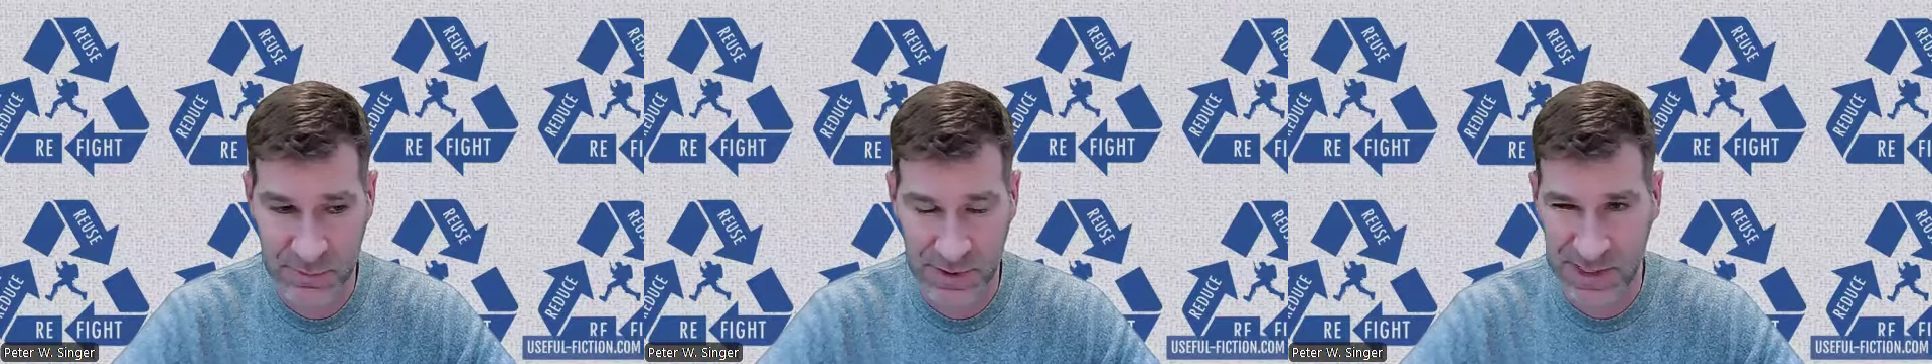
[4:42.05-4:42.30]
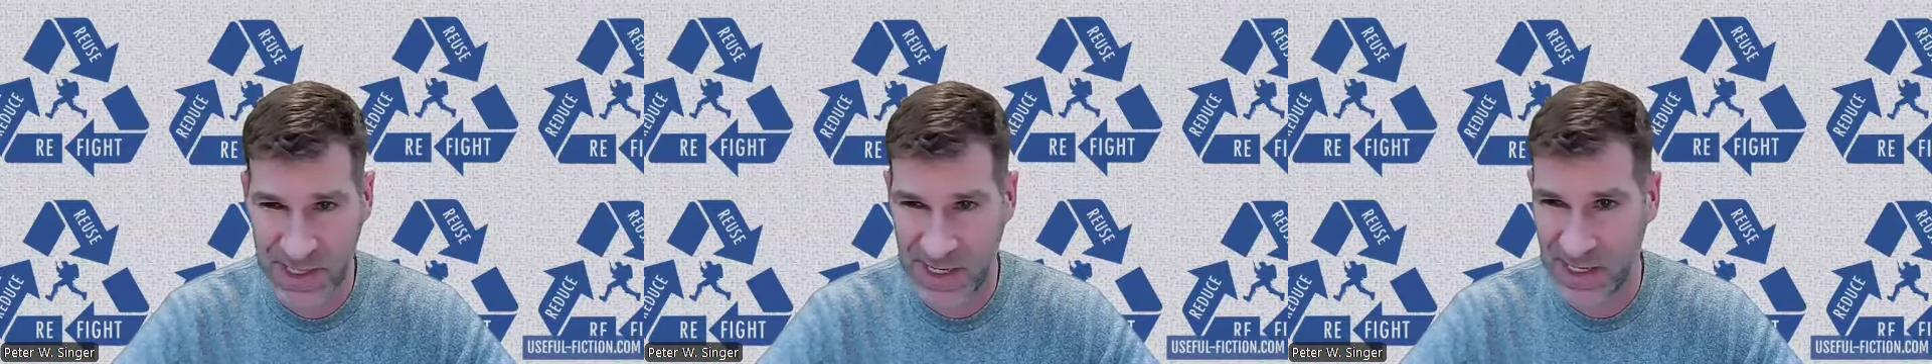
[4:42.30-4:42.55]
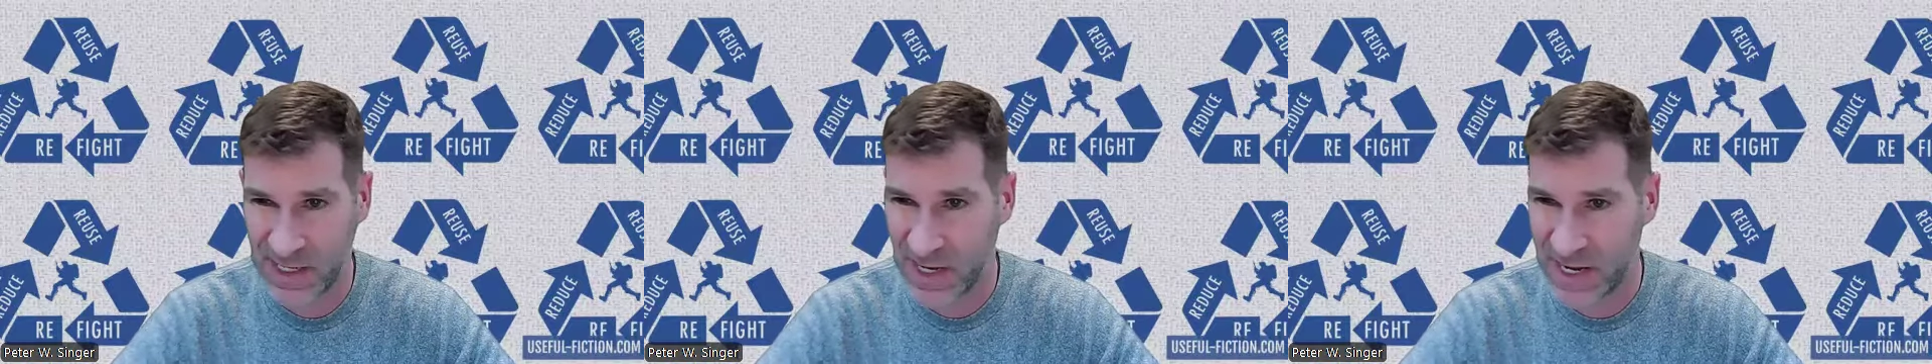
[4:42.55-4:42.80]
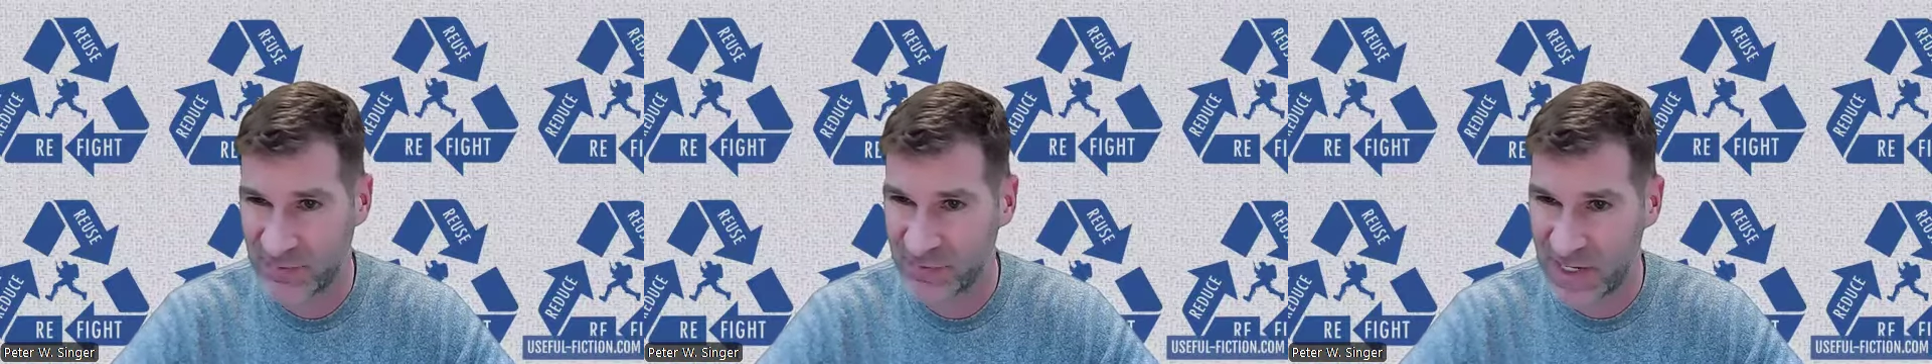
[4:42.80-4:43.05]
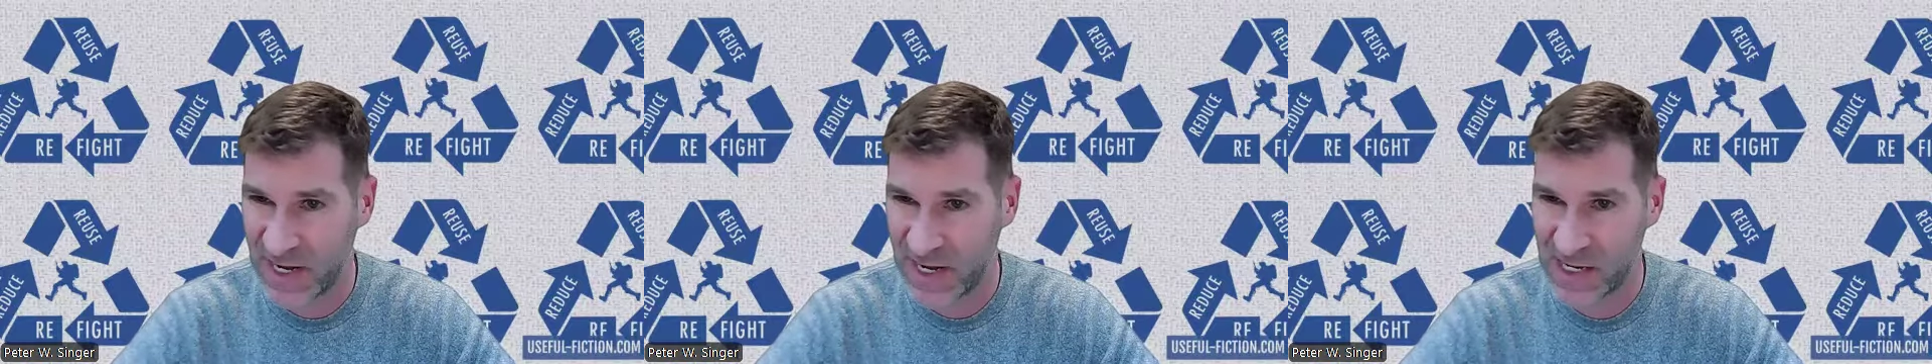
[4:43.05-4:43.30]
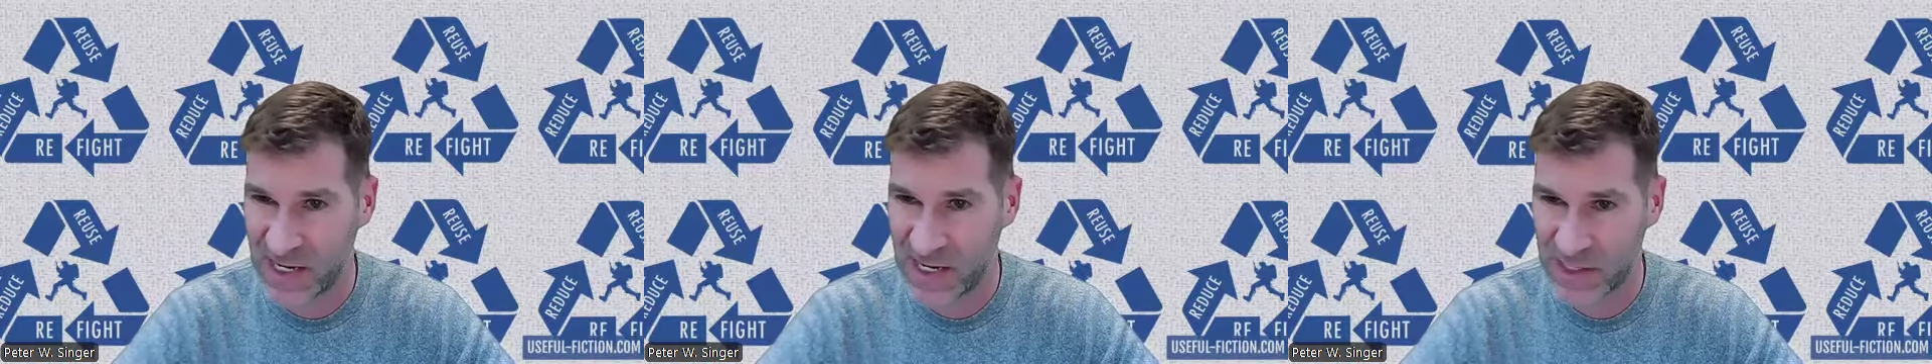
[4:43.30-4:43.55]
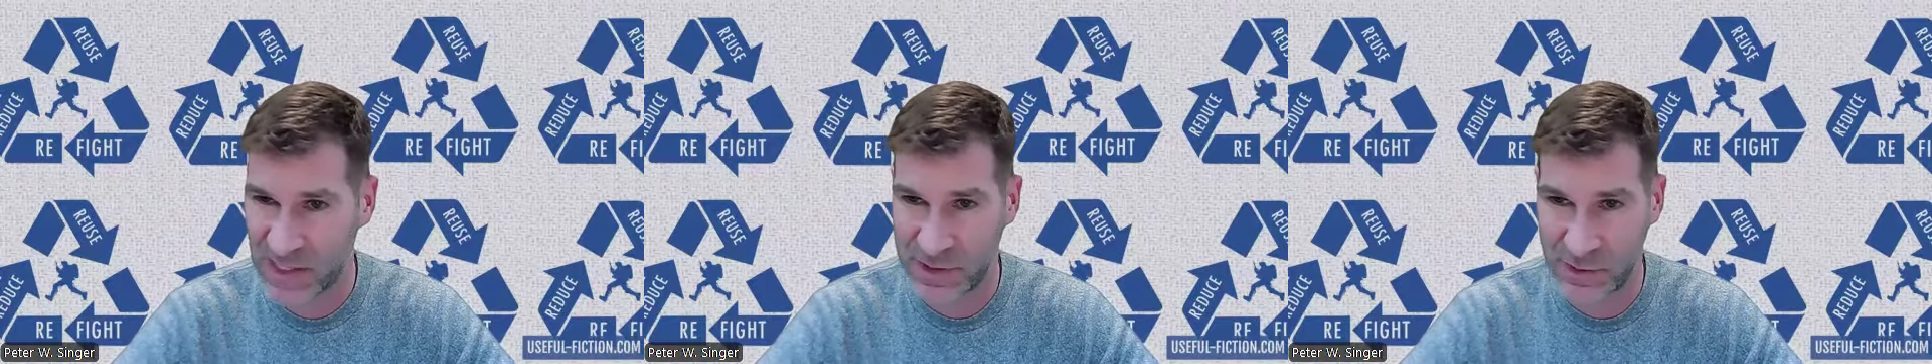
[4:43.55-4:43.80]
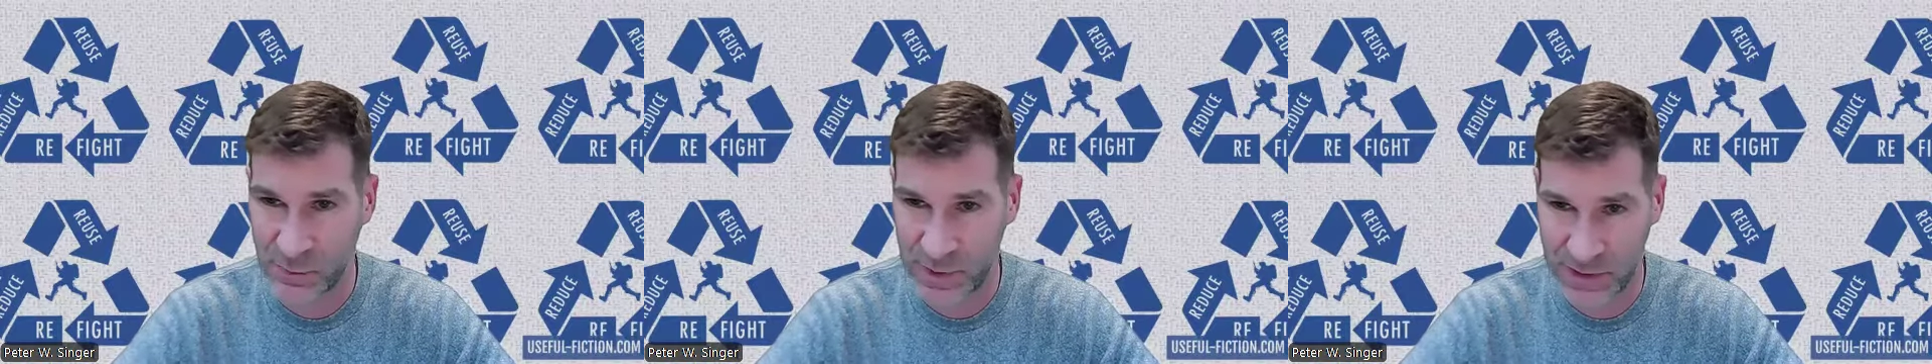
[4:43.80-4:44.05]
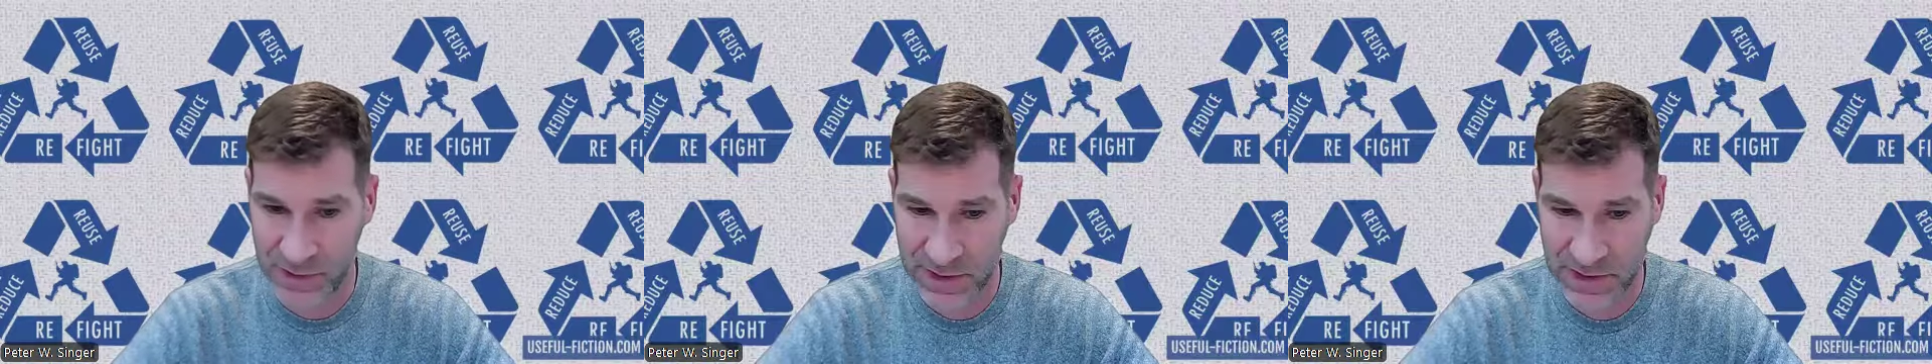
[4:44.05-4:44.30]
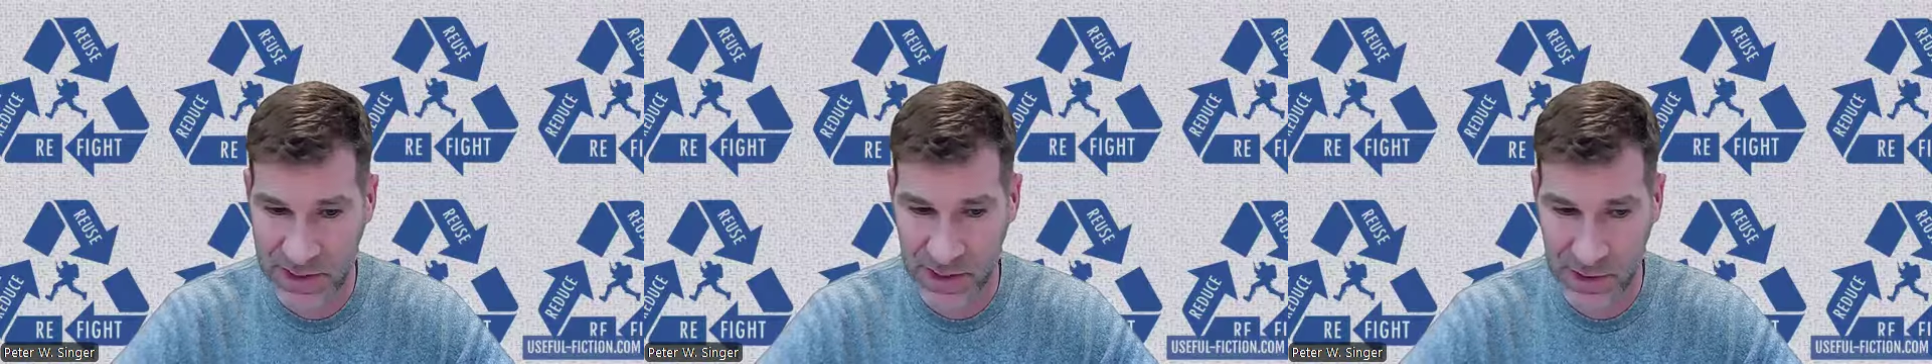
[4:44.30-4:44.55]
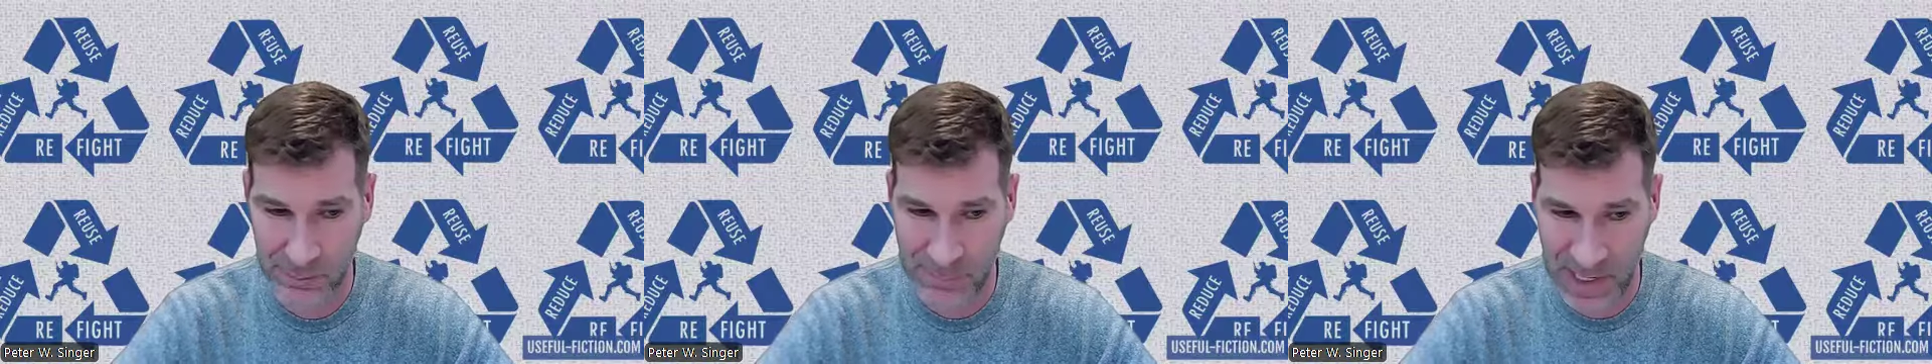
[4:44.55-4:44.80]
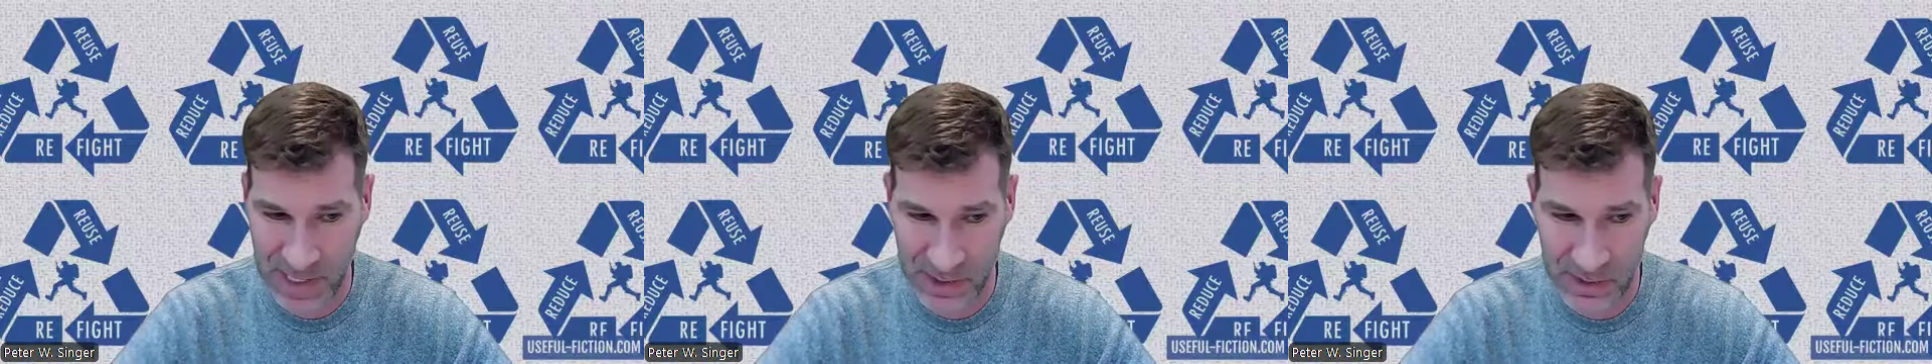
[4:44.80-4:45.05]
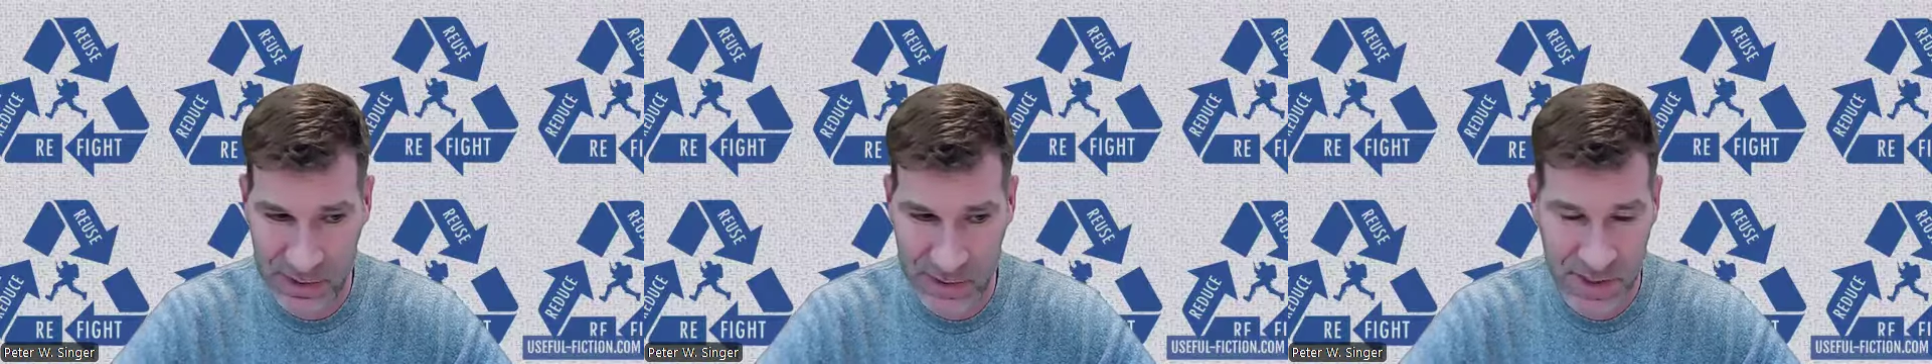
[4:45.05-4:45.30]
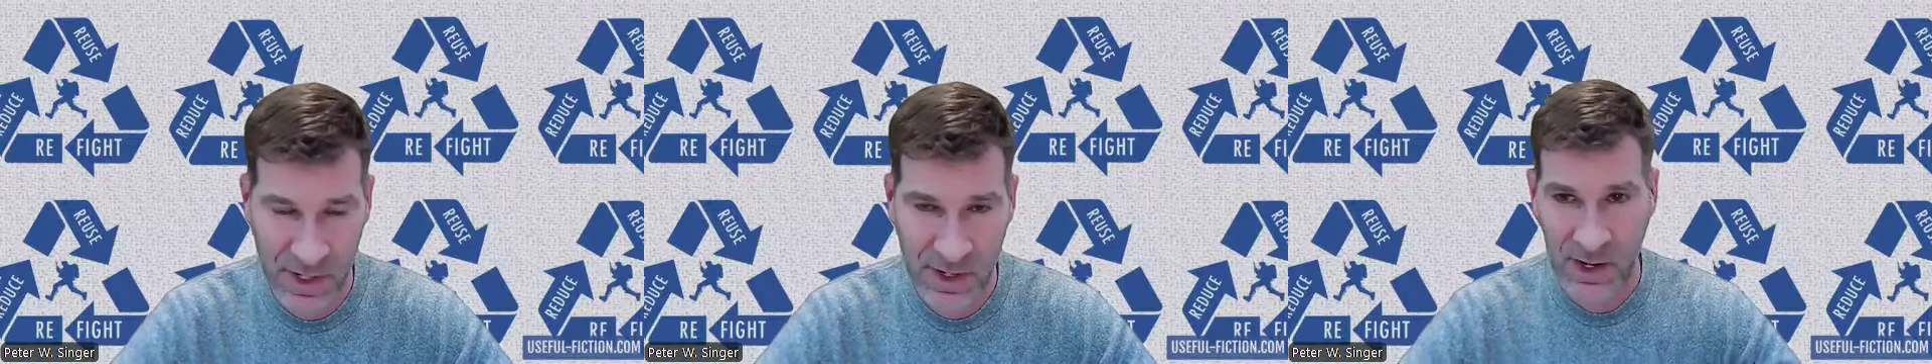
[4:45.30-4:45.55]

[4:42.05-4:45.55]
but they have to act within realistic manners.